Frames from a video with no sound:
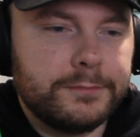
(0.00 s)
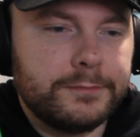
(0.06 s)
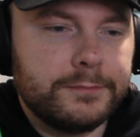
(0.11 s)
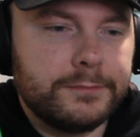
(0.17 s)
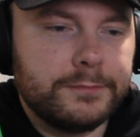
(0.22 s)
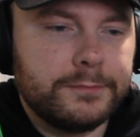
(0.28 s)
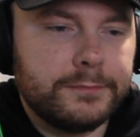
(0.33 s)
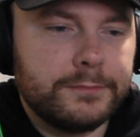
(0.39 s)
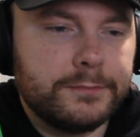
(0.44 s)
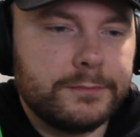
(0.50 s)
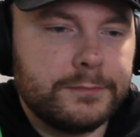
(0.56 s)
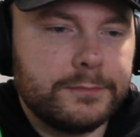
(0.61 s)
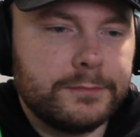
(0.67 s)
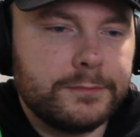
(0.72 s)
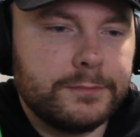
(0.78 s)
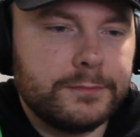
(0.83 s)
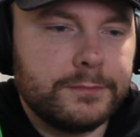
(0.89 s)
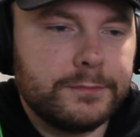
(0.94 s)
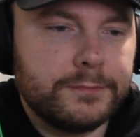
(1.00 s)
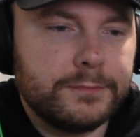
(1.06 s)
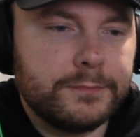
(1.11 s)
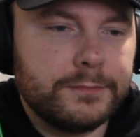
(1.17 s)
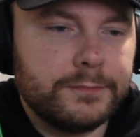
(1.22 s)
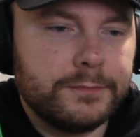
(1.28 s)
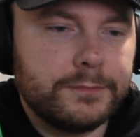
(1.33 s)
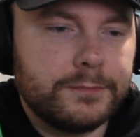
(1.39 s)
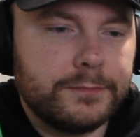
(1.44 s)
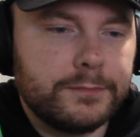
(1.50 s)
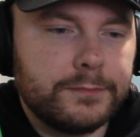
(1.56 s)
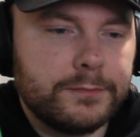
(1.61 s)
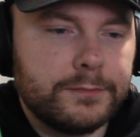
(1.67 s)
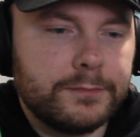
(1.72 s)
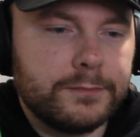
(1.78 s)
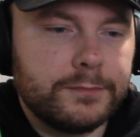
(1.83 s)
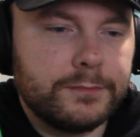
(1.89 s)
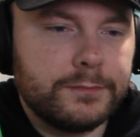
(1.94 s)

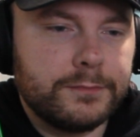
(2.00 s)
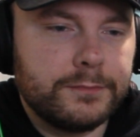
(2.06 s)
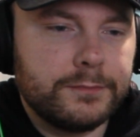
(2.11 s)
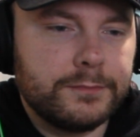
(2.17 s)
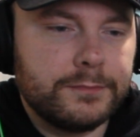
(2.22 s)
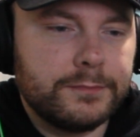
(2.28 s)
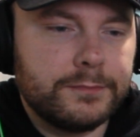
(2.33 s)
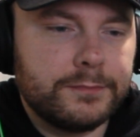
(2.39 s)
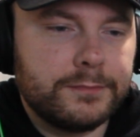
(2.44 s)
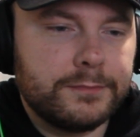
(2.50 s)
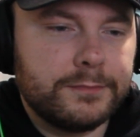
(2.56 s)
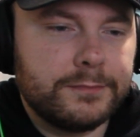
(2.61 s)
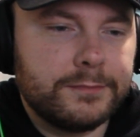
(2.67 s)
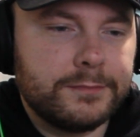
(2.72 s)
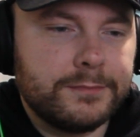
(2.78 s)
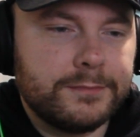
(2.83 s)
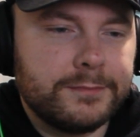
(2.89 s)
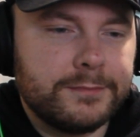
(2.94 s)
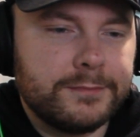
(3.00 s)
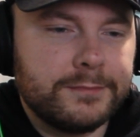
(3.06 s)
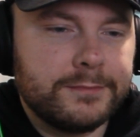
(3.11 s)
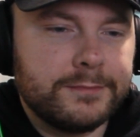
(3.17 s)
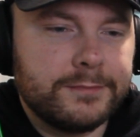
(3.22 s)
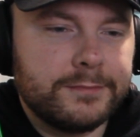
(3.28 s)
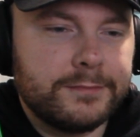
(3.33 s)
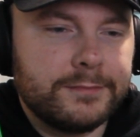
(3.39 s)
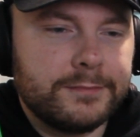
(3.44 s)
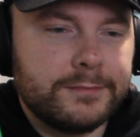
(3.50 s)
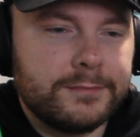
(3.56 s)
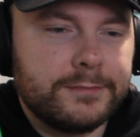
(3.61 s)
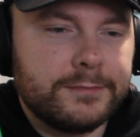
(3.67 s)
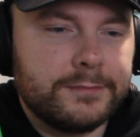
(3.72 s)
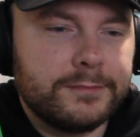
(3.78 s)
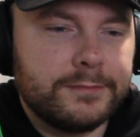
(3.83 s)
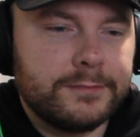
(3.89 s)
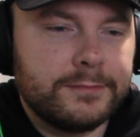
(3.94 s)

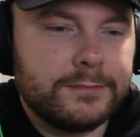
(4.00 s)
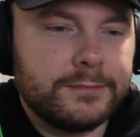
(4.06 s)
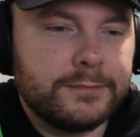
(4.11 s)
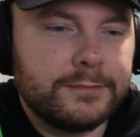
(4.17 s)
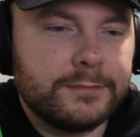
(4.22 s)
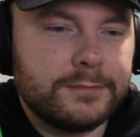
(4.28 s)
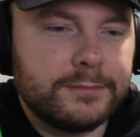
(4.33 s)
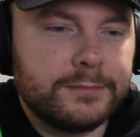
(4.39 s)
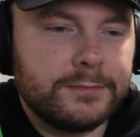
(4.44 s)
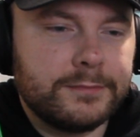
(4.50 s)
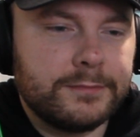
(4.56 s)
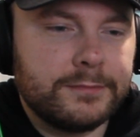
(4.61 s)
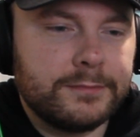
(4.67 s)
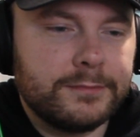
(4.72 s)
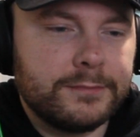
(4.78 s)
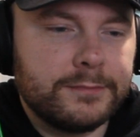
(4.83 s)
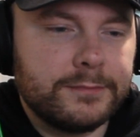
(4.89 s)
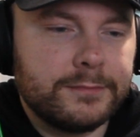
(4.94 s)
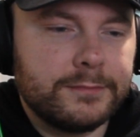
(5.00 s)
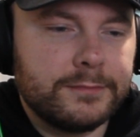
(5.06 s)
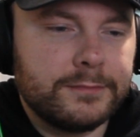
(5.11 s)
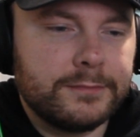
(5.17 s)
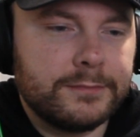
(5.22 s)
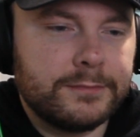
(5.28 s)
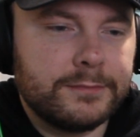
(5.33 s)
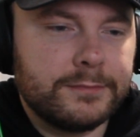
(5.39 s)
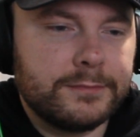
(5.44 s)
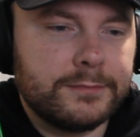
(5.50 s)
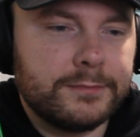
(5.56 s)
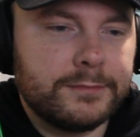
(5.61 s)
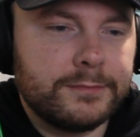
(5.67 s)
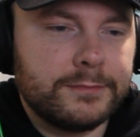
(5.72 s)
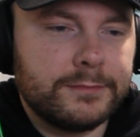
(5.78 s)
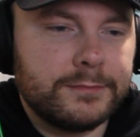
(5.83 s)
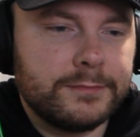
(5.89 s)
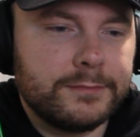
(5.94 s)

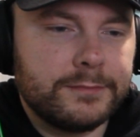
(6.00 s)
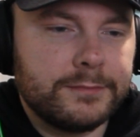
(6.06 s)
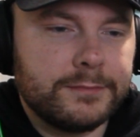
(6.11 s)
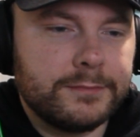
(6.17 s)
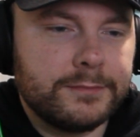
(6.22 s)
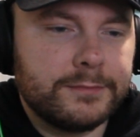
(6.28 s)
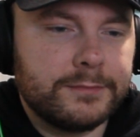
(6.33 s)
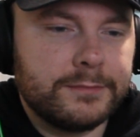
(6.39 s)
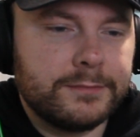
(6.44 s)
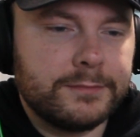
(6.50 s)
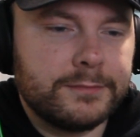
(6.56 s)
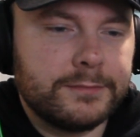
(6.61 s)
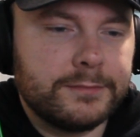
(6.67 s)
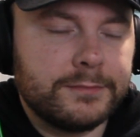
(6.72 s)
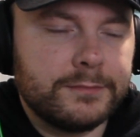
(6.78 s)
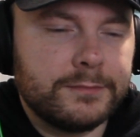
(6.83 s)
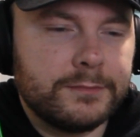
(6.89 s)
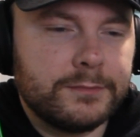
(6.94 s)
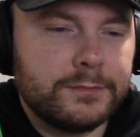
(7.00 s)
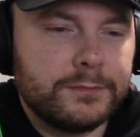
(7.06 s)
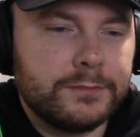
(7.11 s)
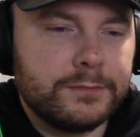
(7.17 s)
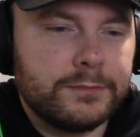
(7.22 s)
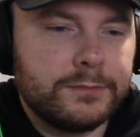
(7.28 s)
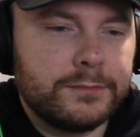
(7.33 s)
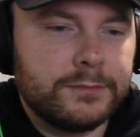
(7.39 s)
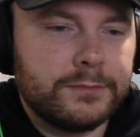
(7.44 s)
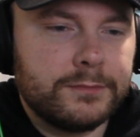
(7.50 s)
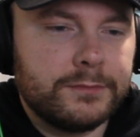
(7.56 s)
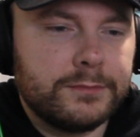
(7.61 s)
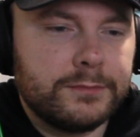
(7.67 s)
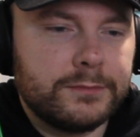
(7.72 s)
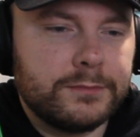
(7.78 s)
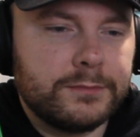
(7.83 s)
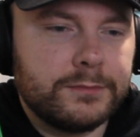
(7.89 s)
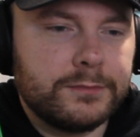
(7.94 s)
The person shown says nothing.